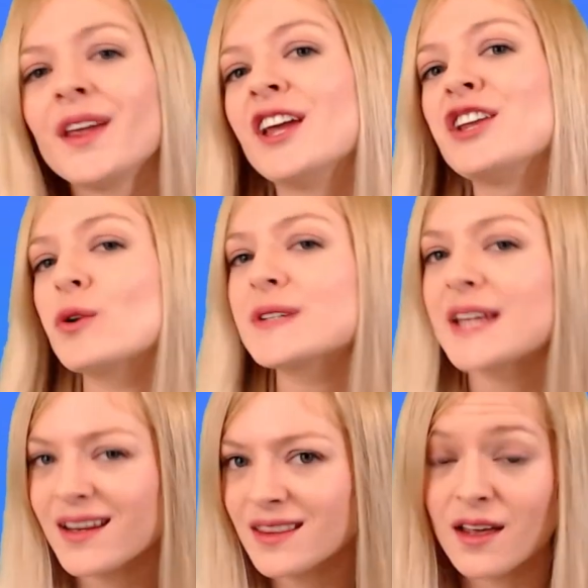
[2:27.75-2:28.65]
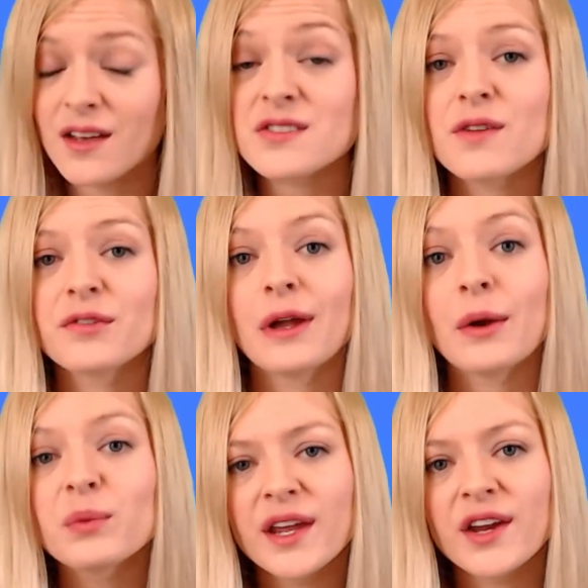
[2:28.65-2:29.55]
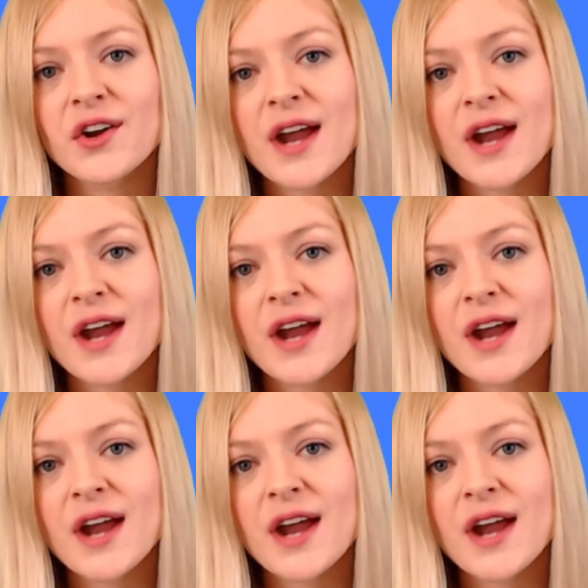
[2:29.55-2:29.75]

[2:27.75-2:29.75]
Your 10th house of career